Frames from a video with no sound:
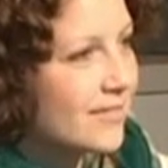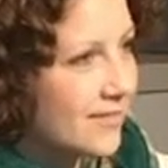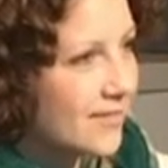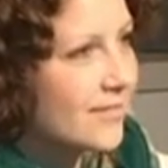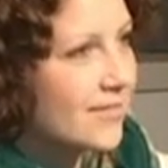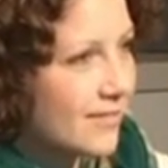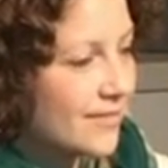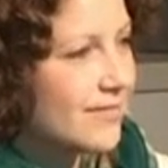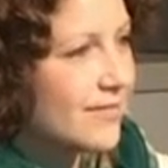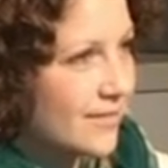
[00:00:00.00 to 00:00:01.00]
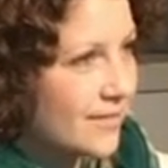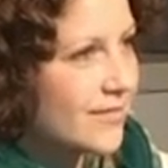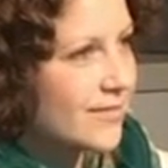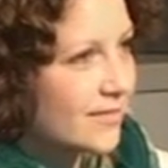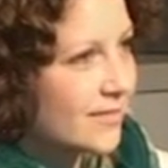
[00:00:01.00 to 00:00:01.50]
that we understand that we're
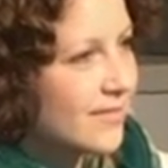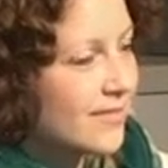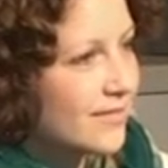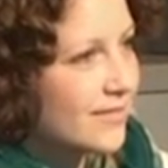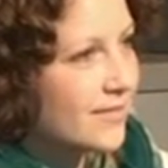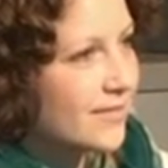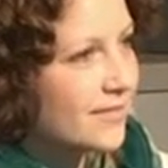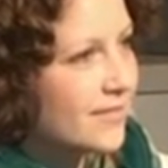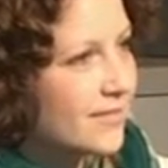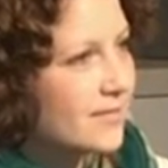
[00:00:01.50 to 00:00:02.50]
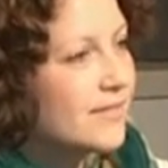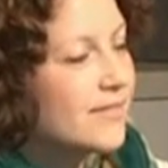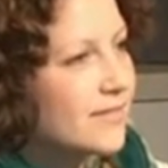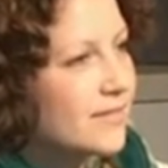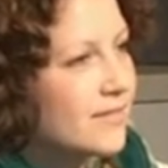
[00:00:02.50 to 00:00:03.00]
using it as a
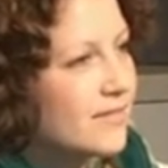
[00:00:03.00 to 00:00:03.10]
verb or a